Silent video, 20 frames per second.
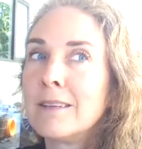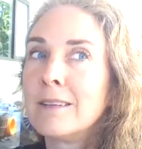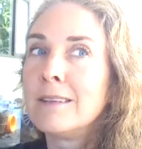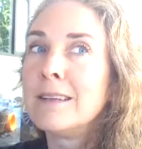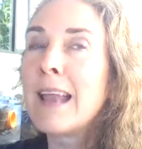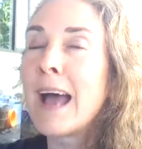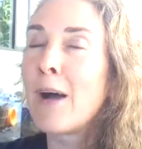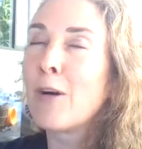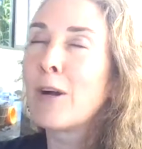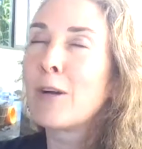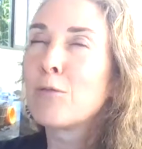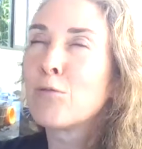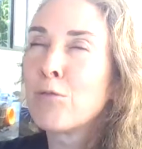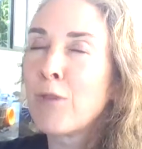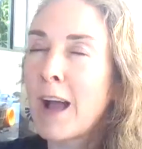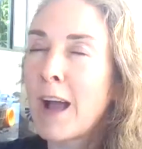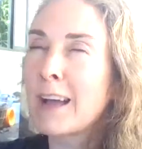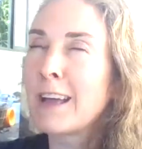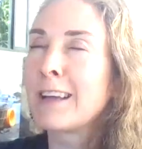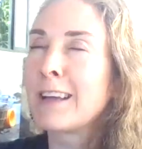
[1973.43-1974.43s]
now I
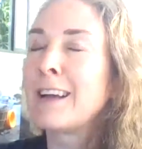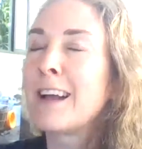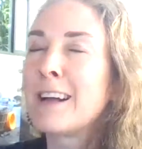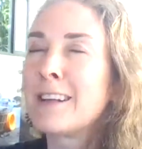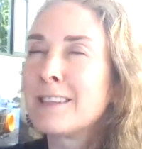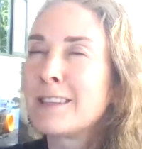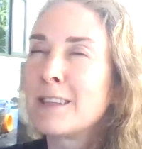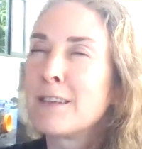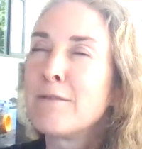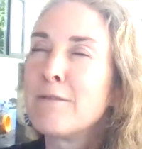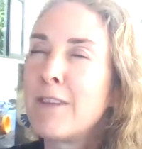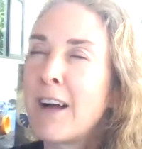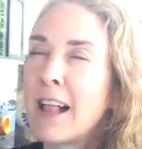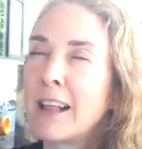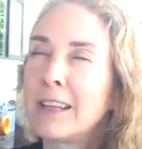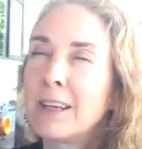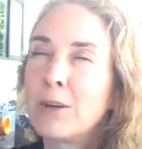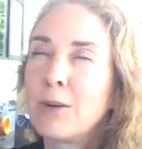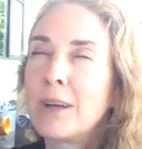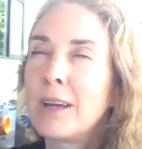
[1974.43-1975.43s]
recognize the
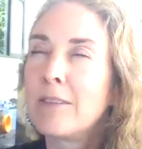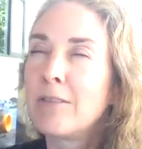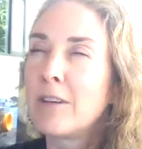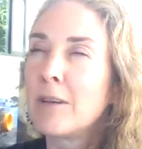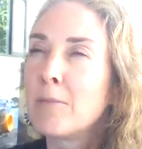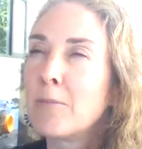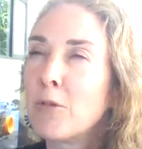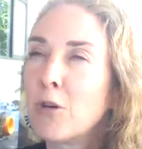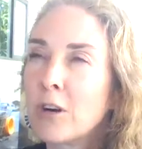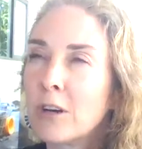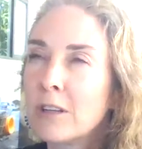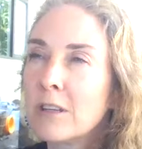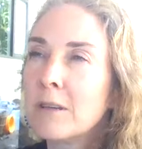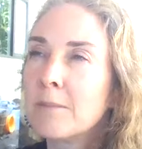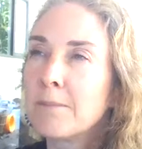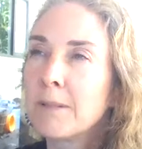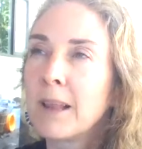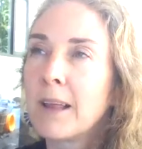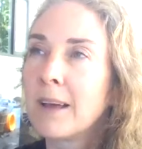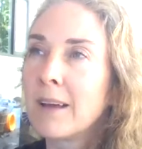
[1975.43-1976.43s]
value even more
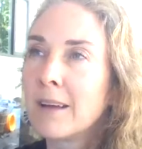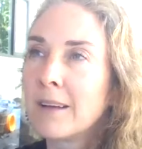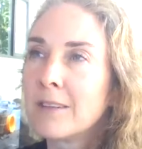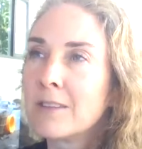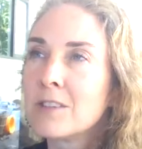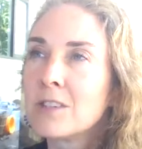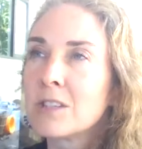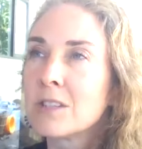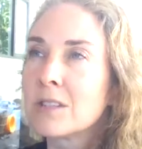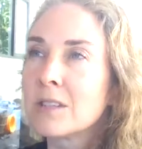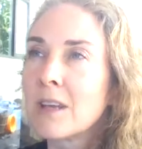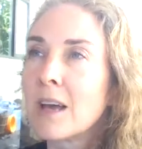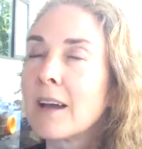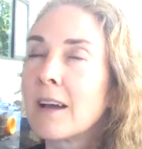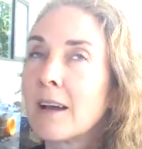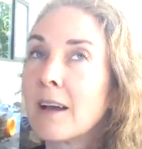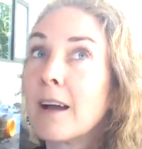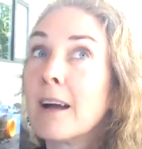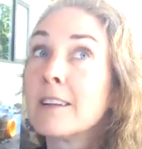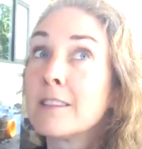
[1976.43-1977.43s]
deeply. Just
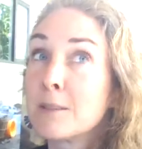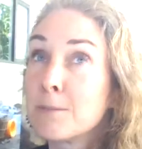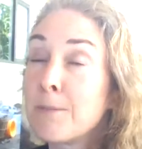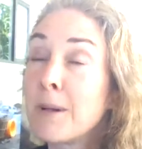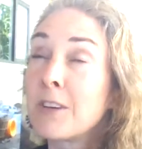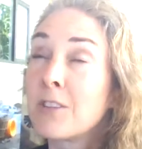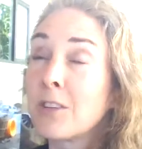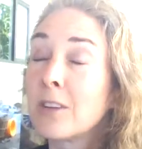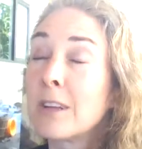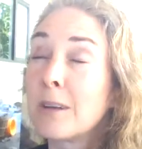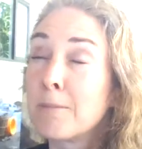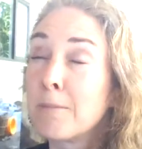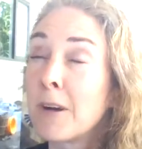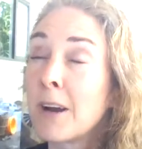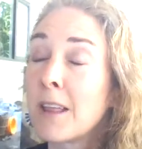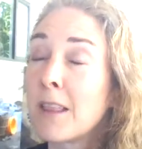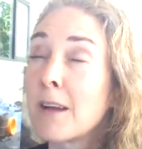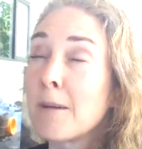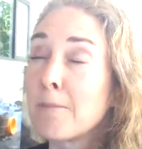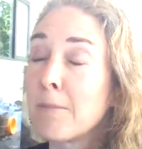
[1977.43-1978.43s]
like, especially
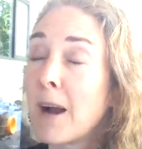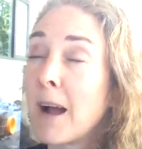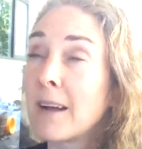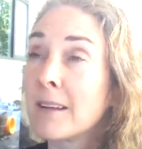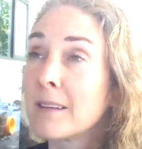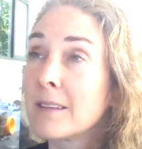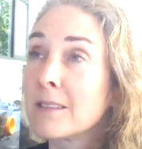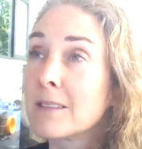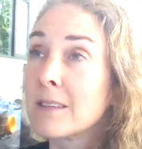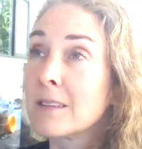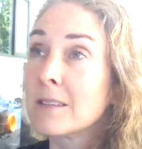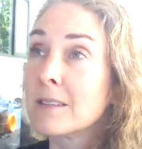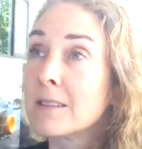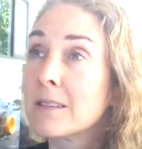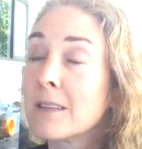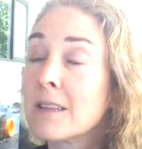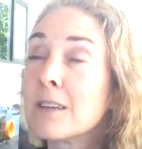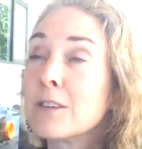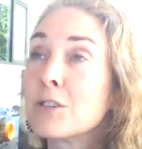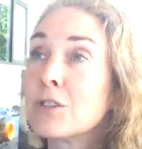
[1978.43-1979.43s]
breathing
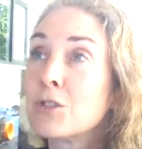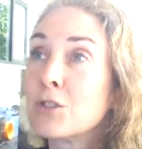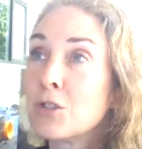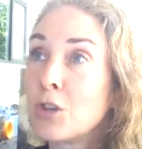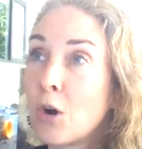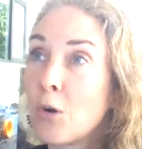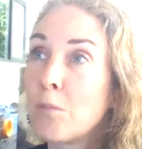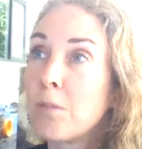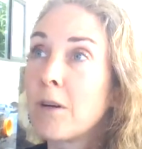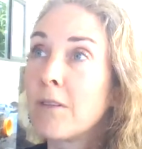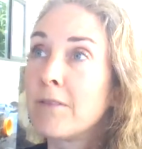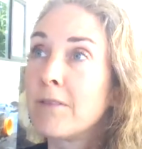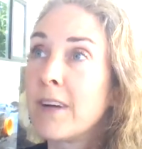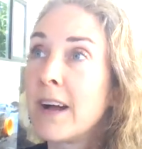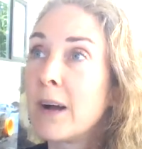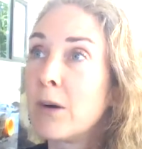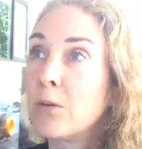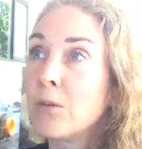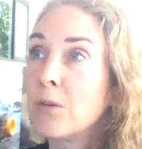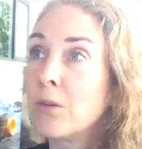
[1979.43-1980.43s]
practices, they're so
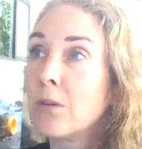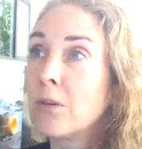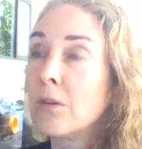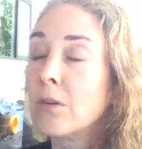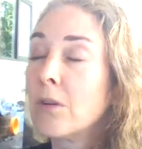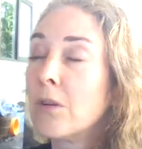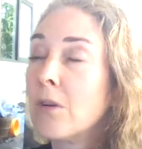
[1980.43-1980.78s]
profound